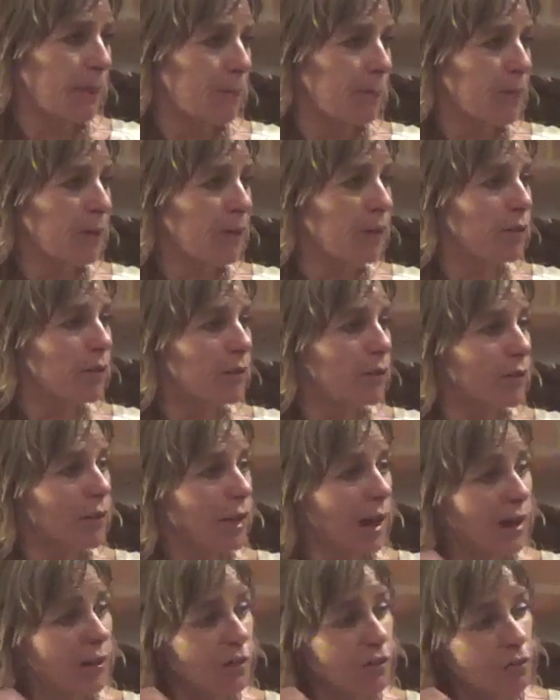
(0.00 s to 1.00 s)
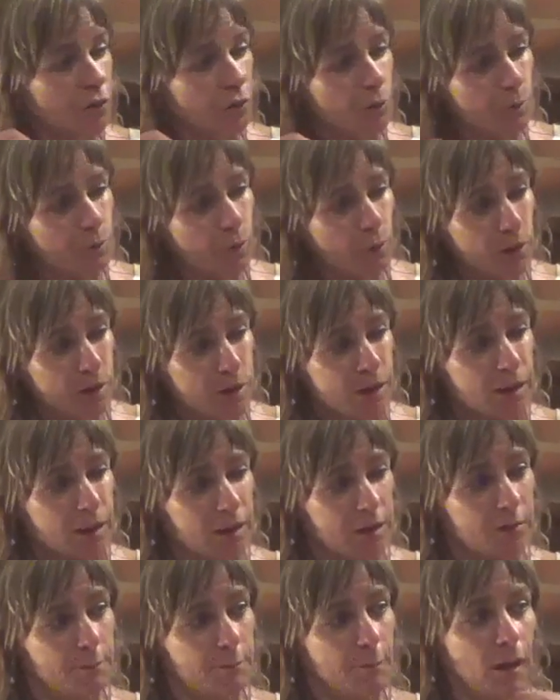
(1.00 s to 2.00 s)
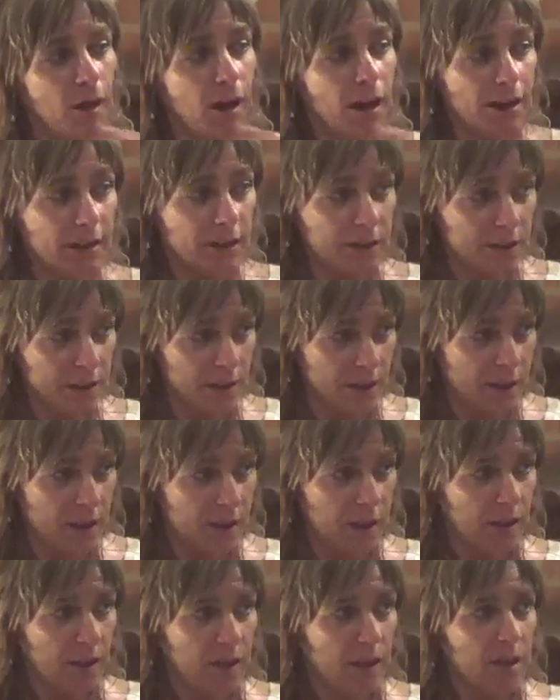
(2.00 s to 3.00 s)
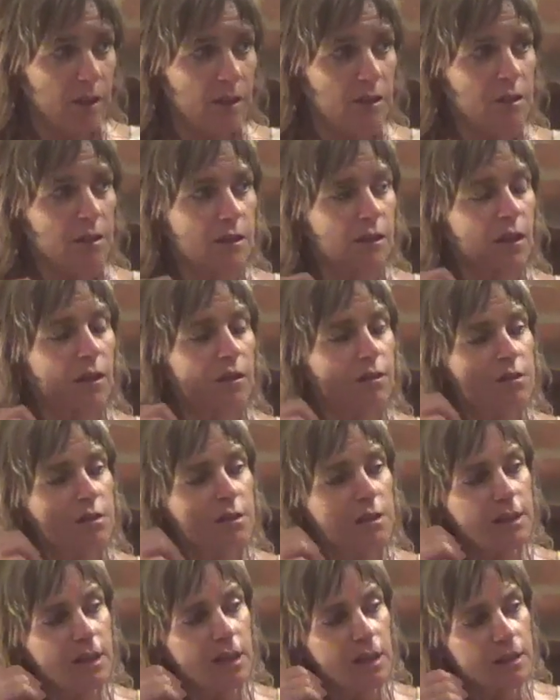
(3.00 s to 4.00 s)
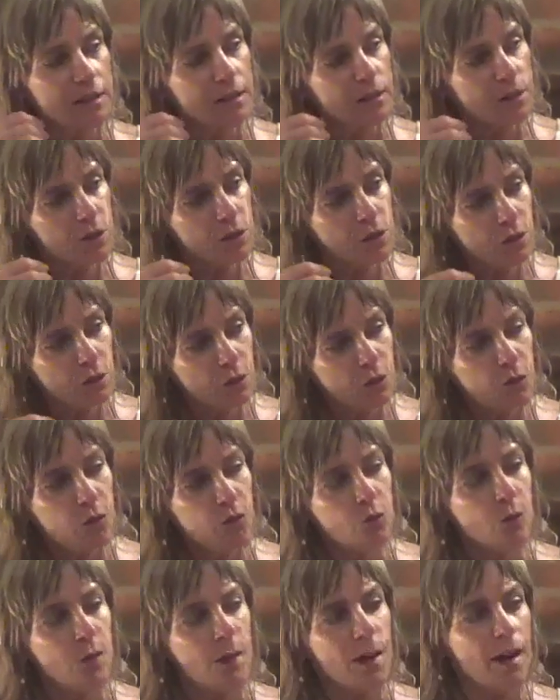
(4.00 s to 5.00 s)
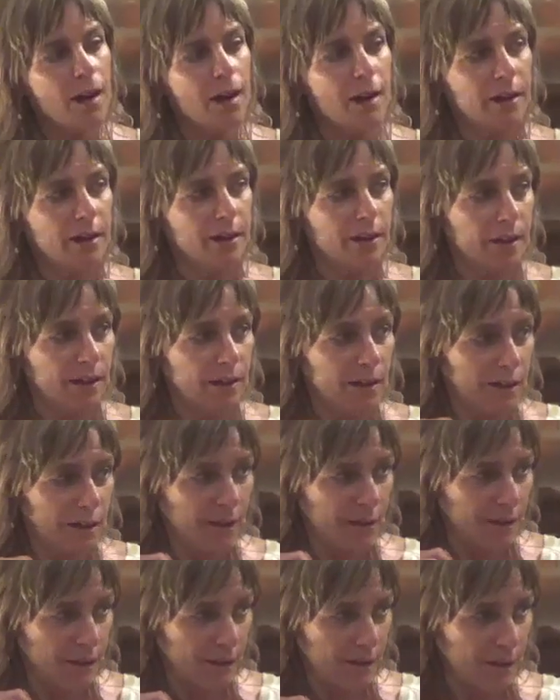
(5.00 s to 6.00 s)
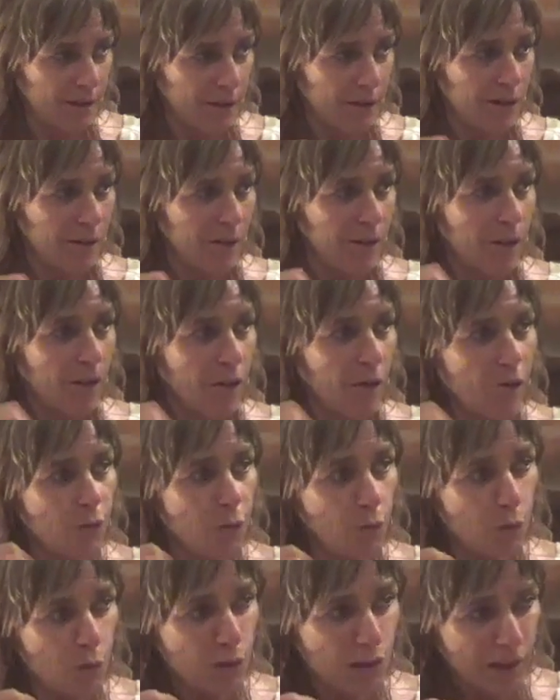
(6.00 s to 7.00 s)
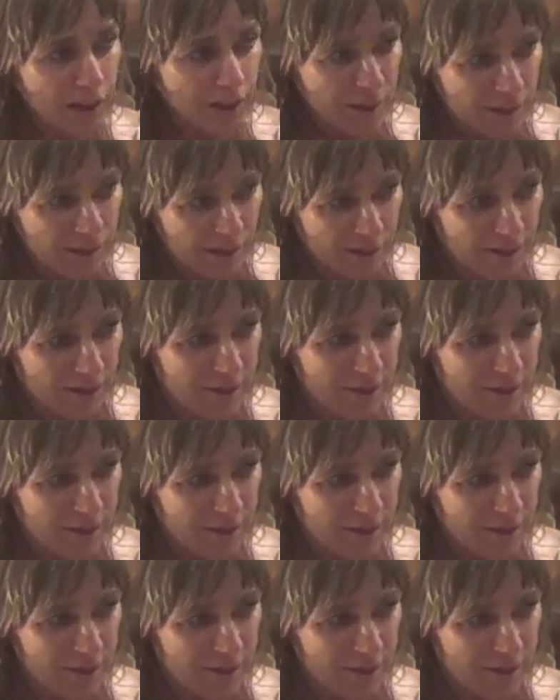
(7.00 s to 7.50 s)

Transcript: But as your body, mind, starts to get the new way of walking,